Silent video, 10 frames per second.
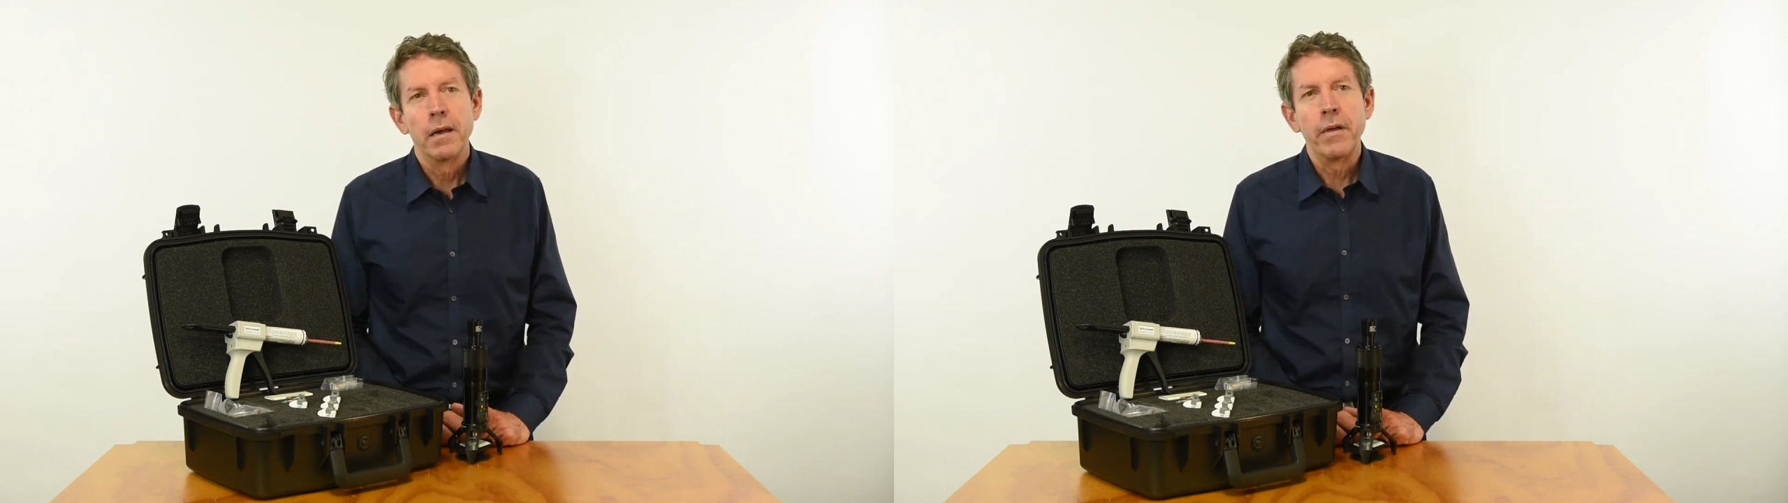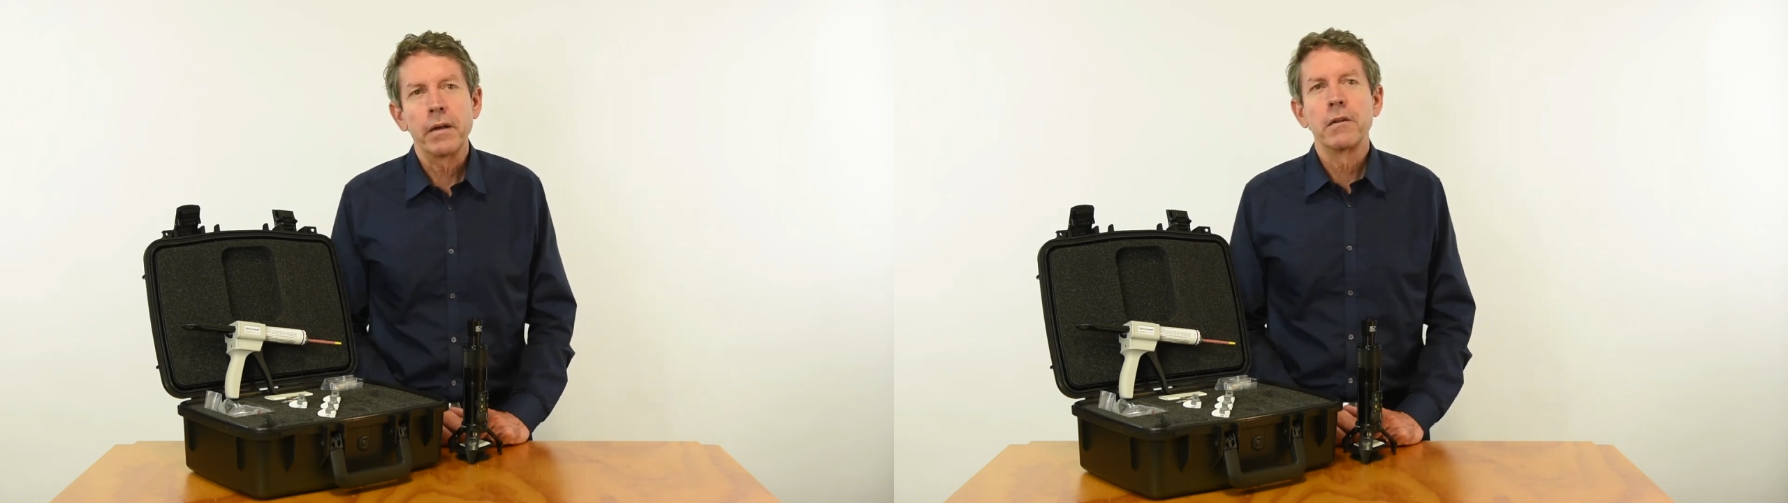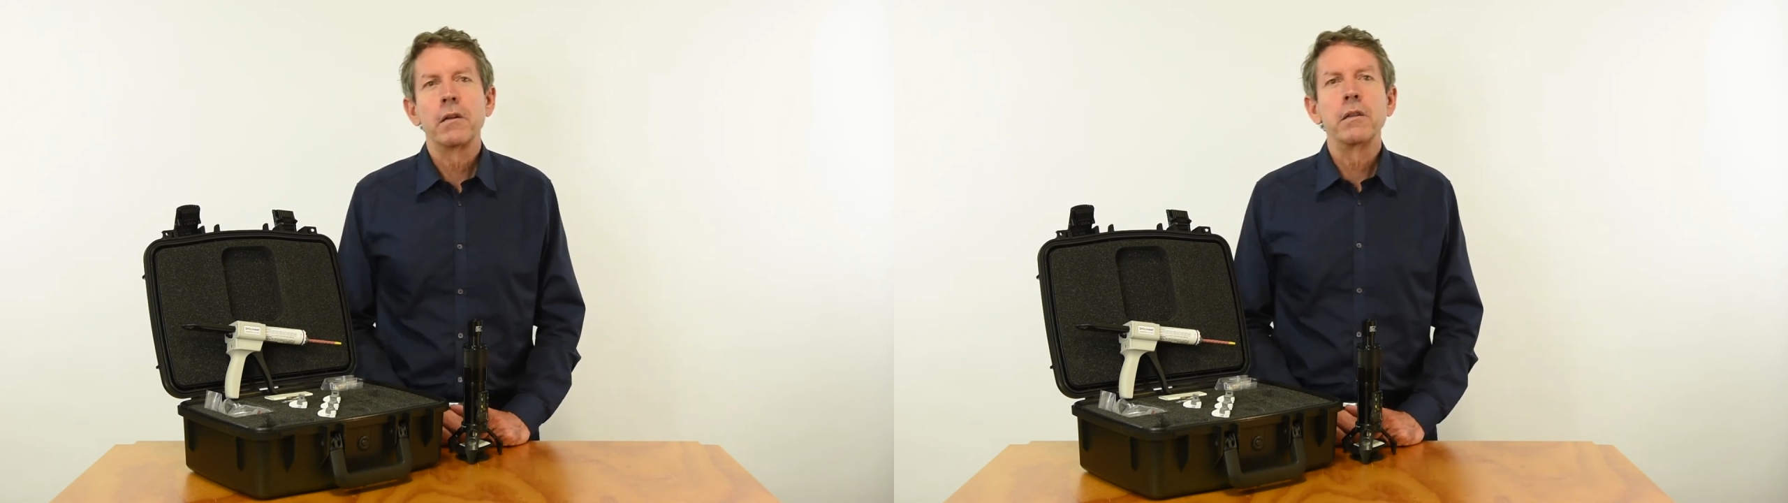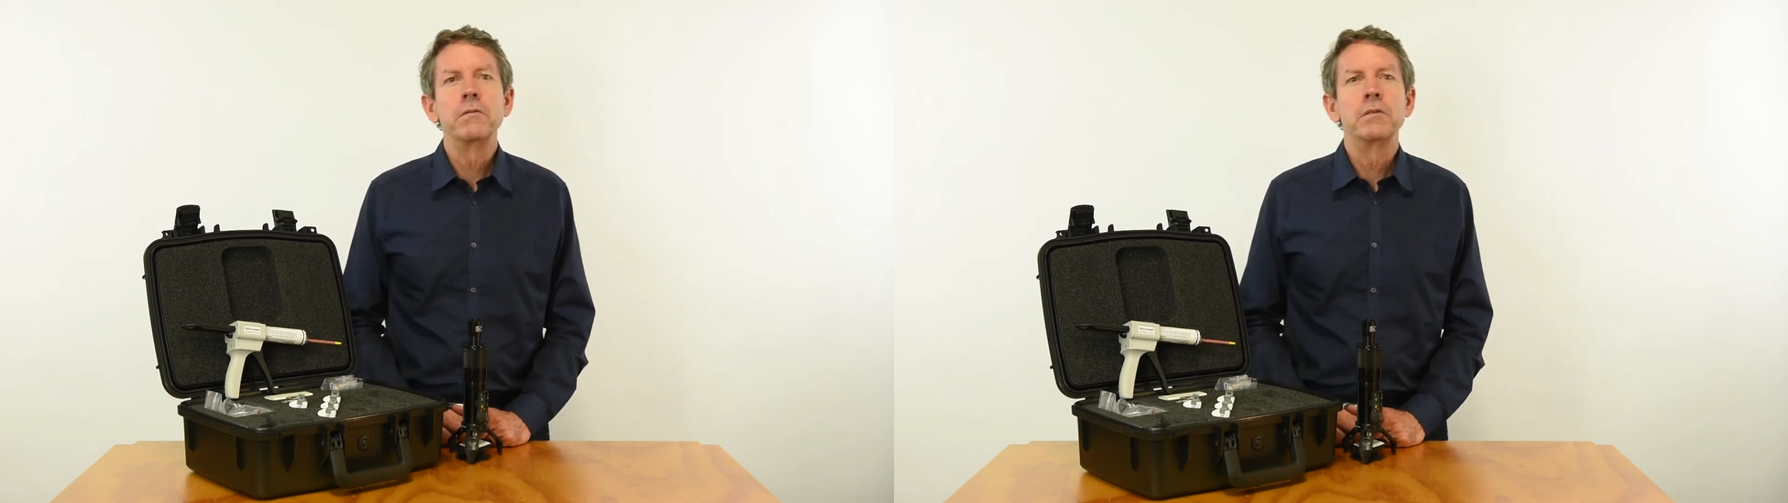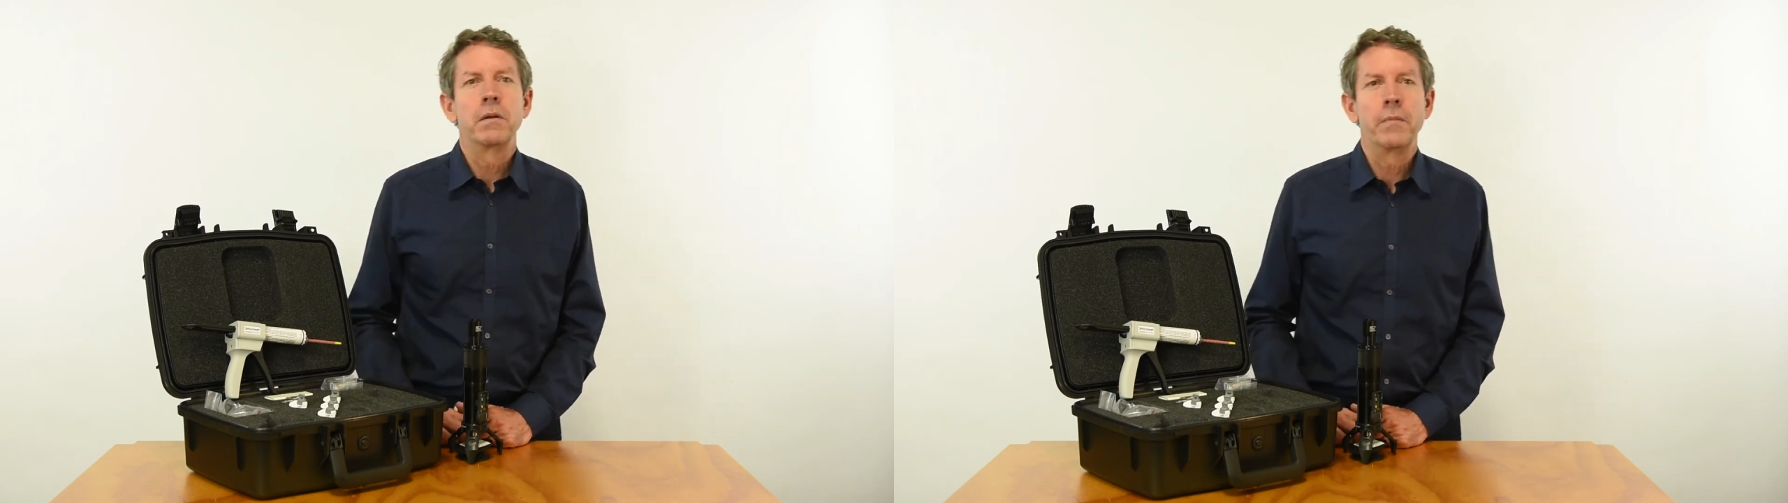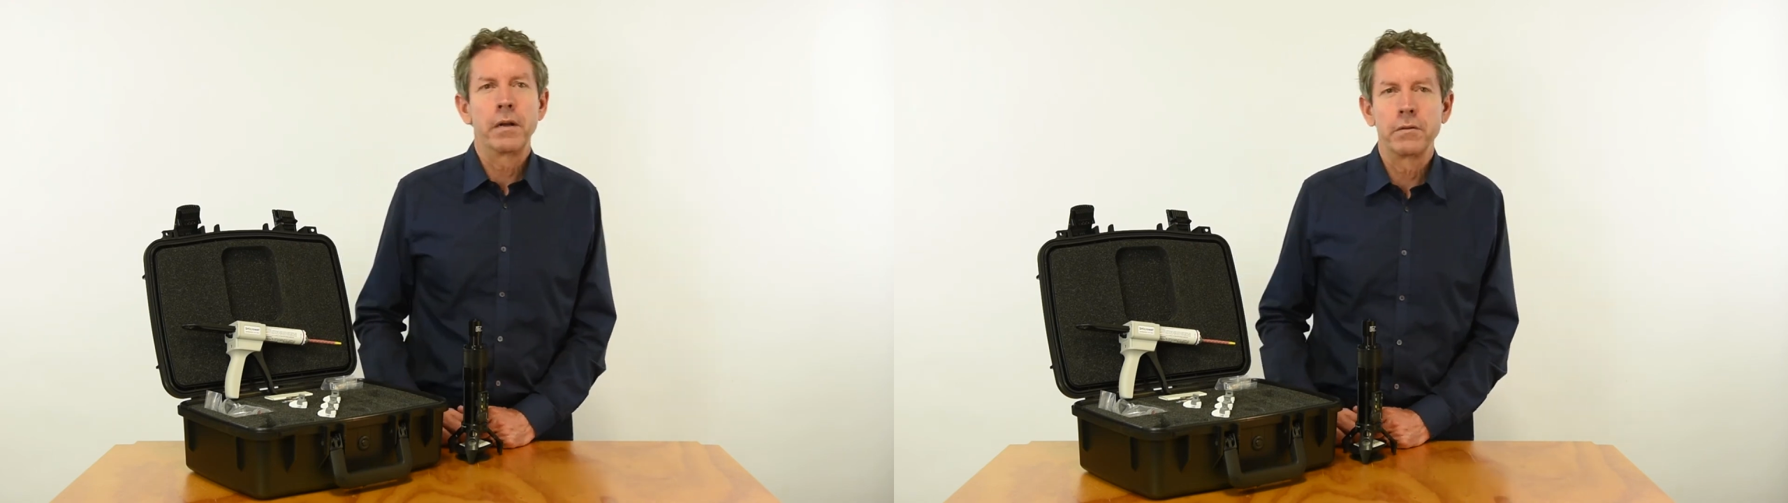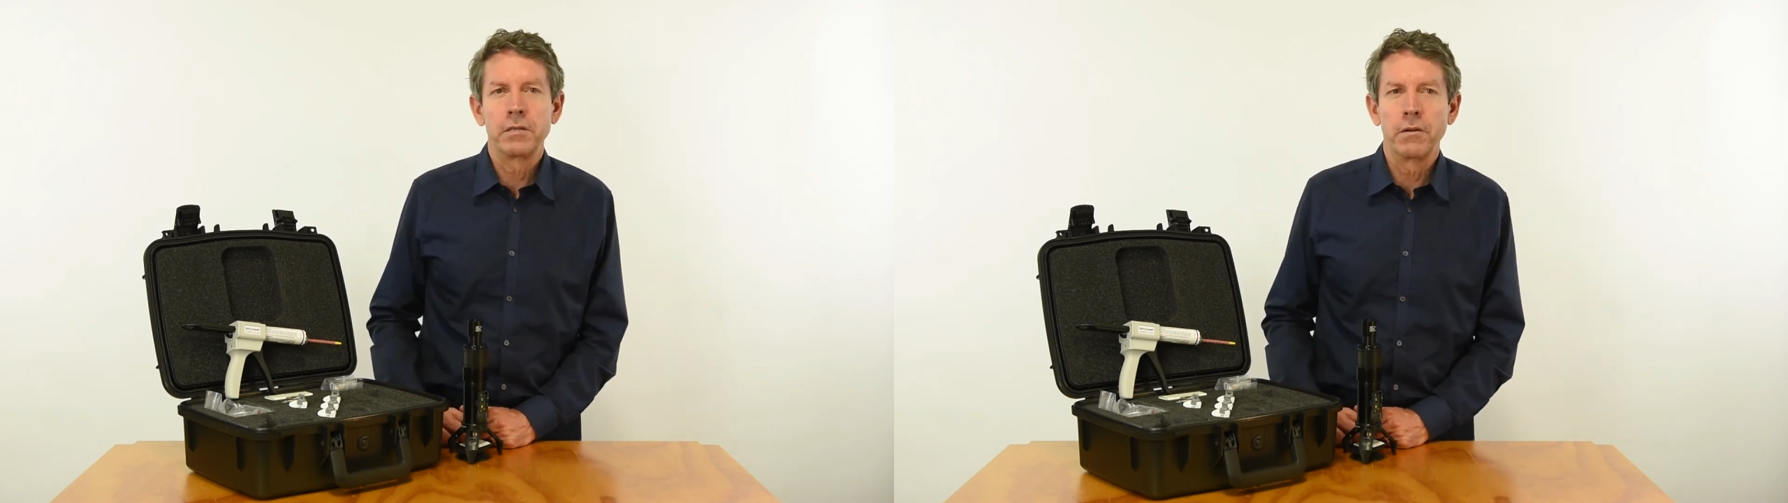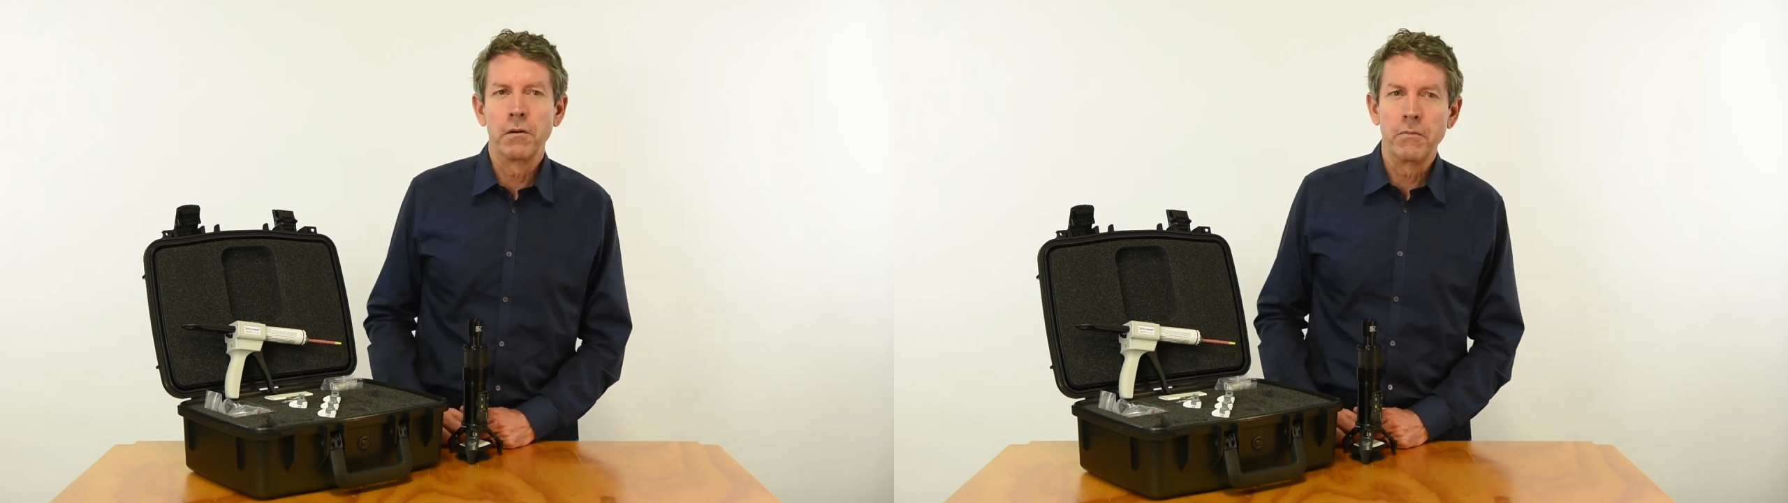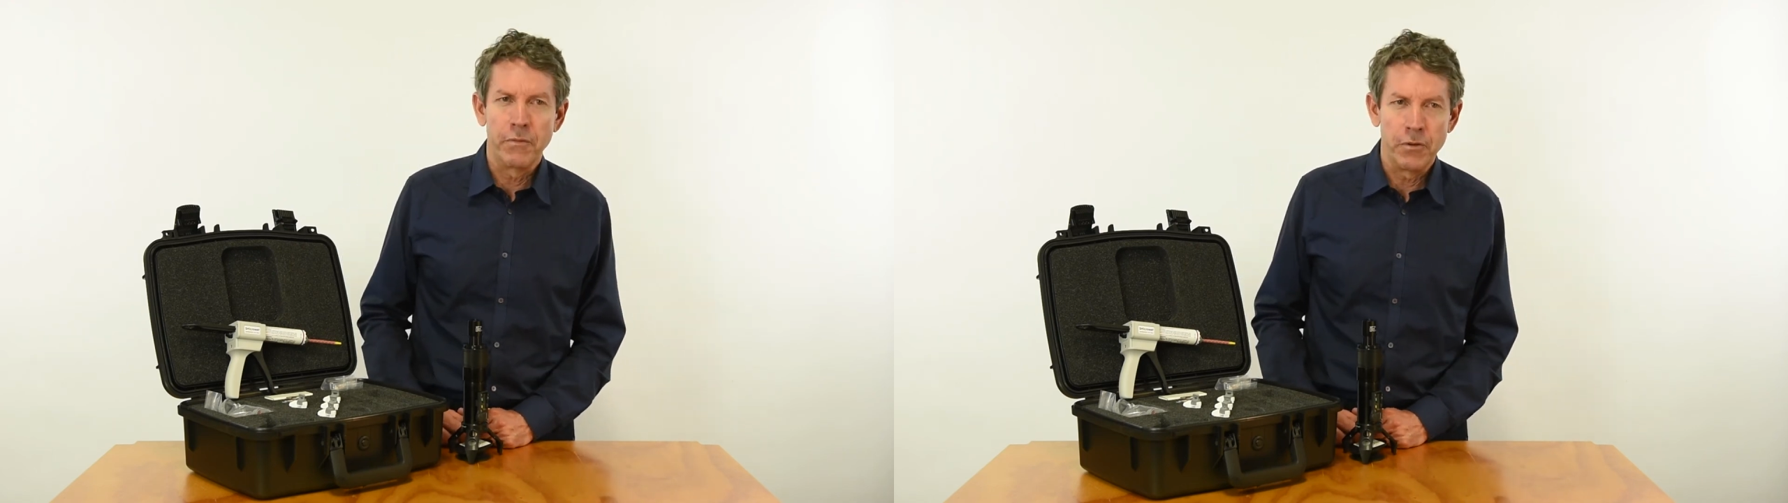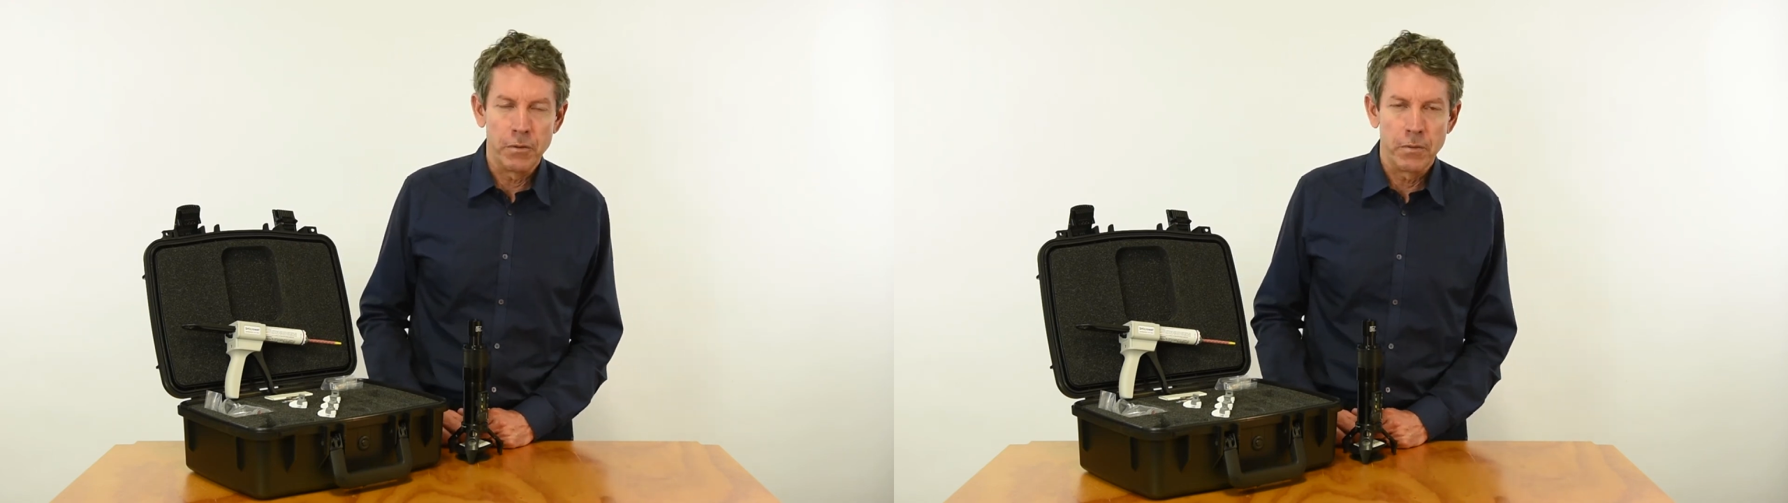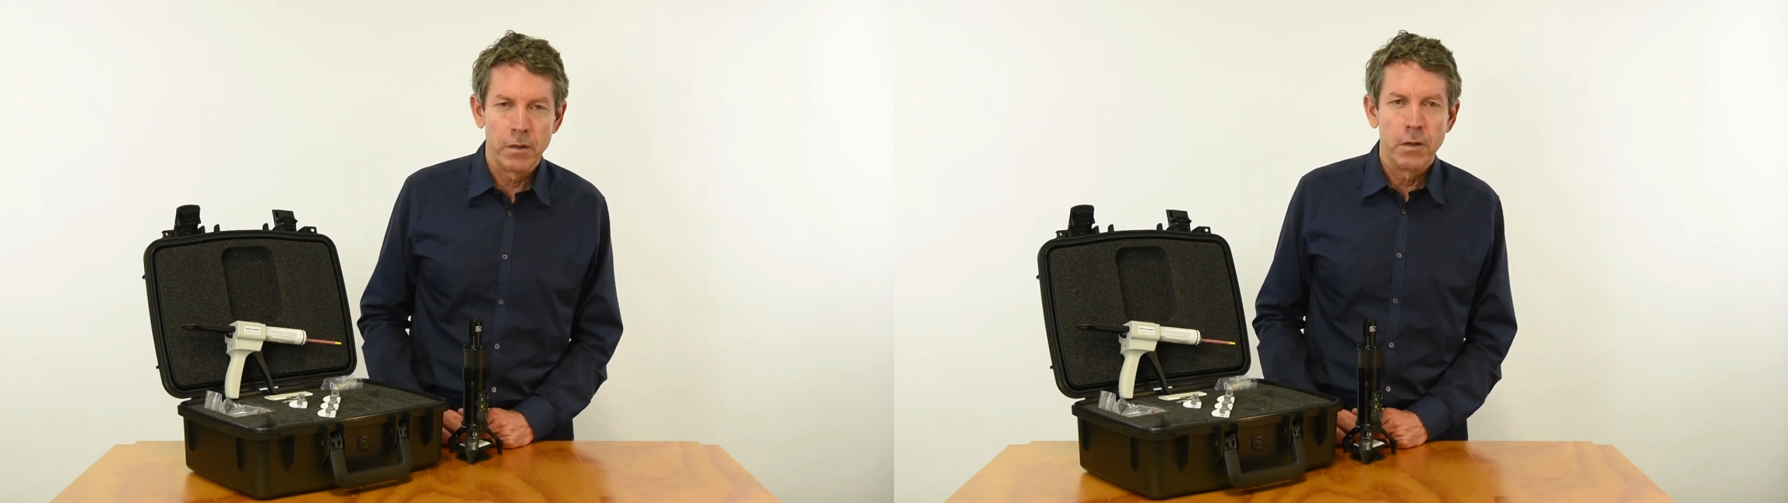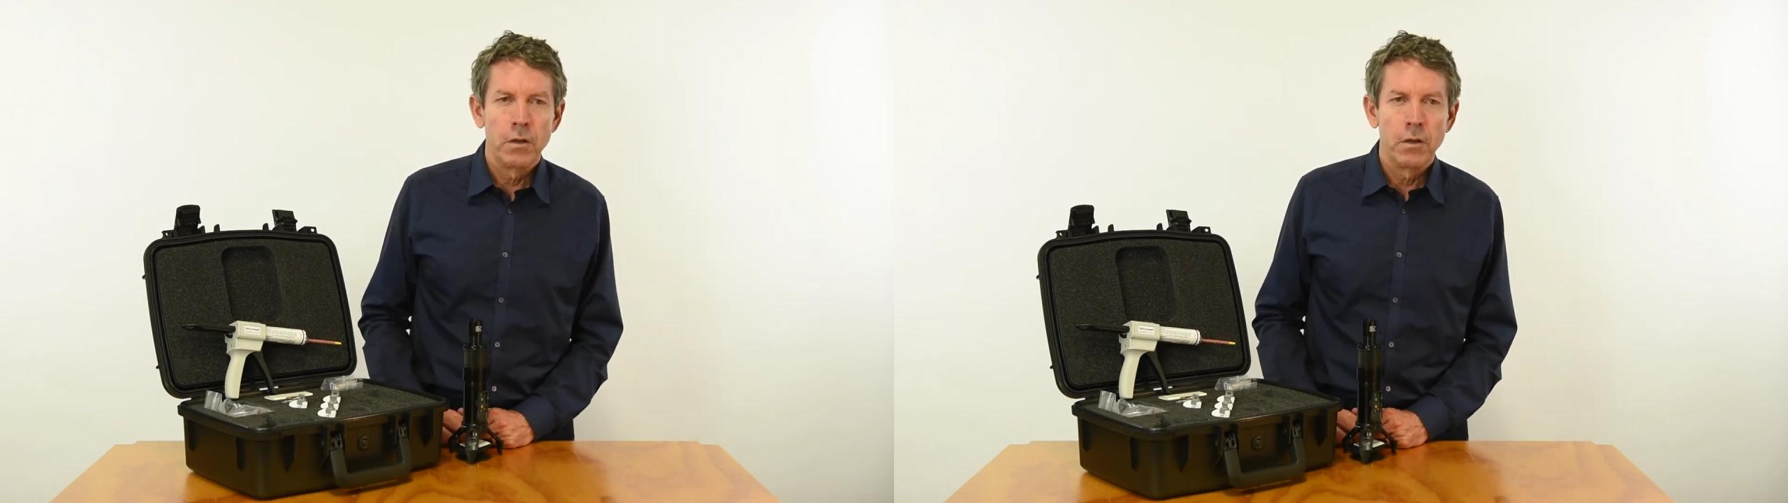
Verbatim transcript: And that concludes our Microset overview.